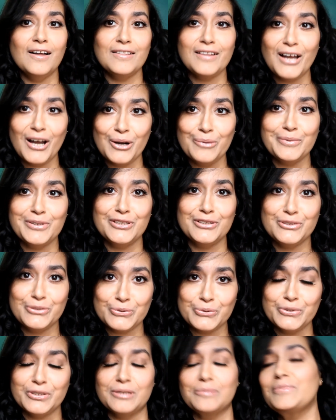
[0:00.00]
allow me to
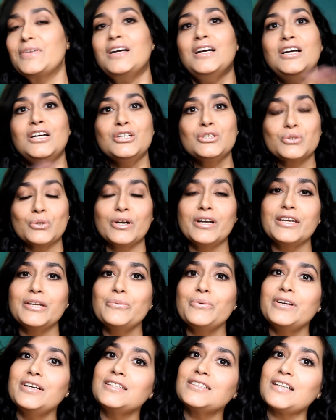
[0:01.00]
do them so
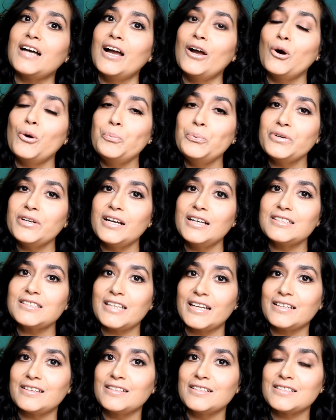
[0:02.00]
anyways i hope you guys
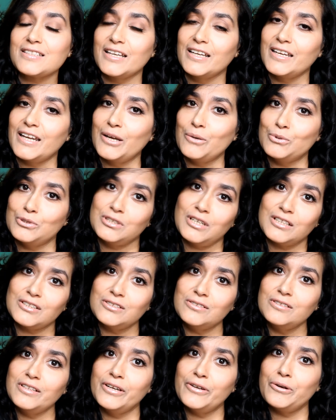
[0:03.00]
like this and i will talk
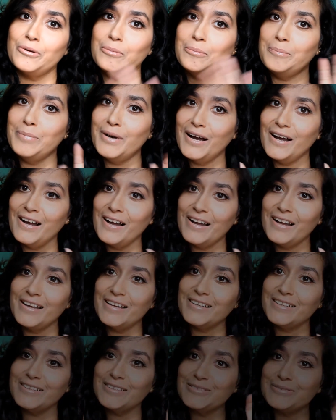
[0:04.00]
to you later bye